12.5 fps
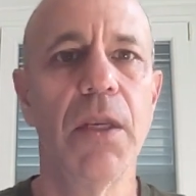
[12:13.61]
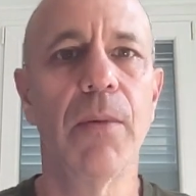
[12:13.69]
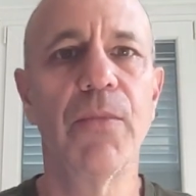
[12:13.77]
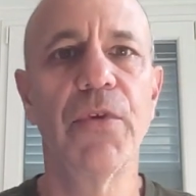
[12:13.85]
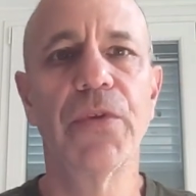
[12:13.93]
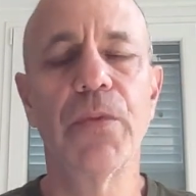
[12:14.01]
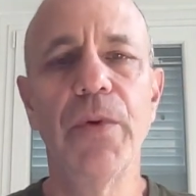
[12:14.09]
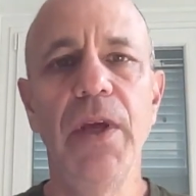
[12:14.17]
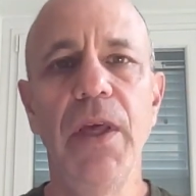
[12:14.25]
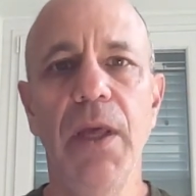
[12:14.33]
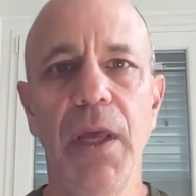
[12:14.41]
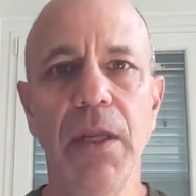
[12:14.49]
Number
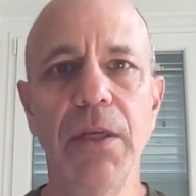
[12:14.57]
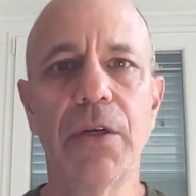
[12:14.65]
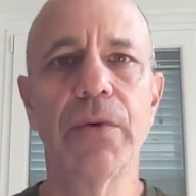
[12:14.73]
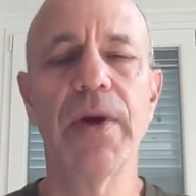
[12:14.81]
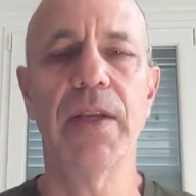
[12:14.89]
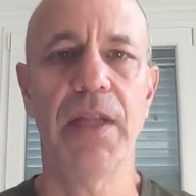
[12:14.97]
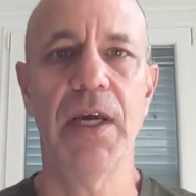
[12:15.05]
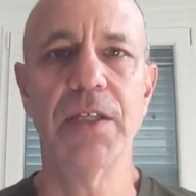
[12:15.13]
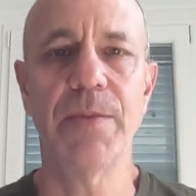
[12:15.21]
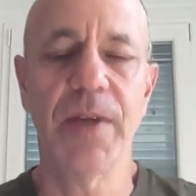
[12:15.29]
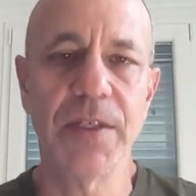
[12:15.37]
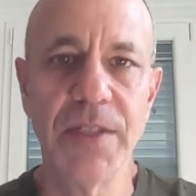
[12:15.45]
3, incorrect
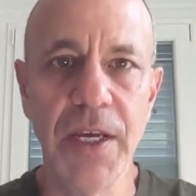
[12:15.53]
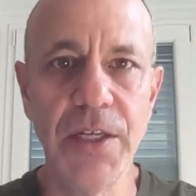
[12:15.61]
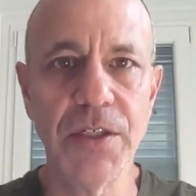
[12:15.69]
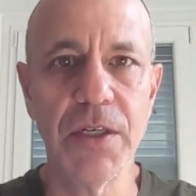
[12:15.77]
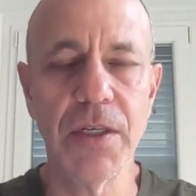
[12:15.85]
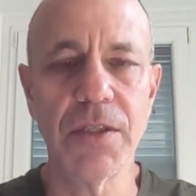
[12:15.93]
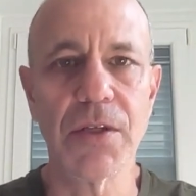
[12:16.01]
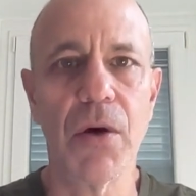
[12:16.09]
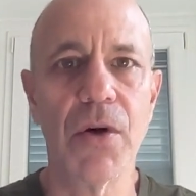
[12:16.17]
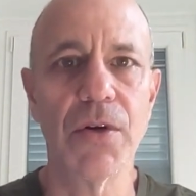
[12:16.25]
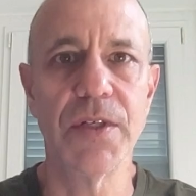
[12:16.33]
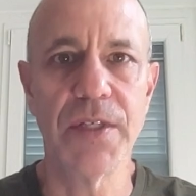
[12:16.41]
expectations
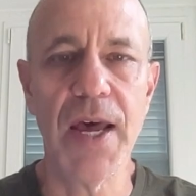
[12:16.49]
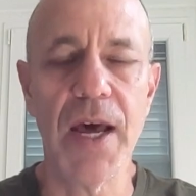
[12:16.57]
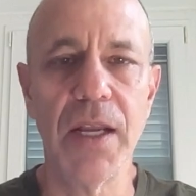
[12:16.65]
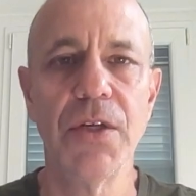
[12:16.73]
are set.